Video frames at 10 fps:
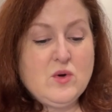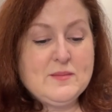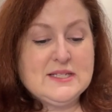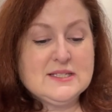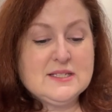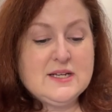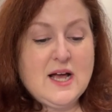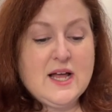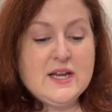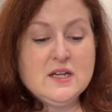Women's
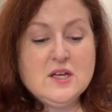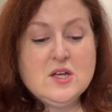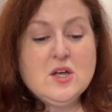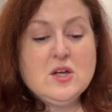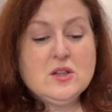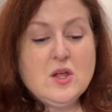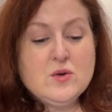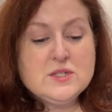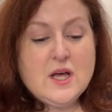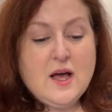9, low
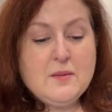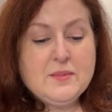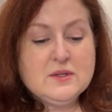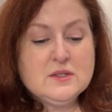top.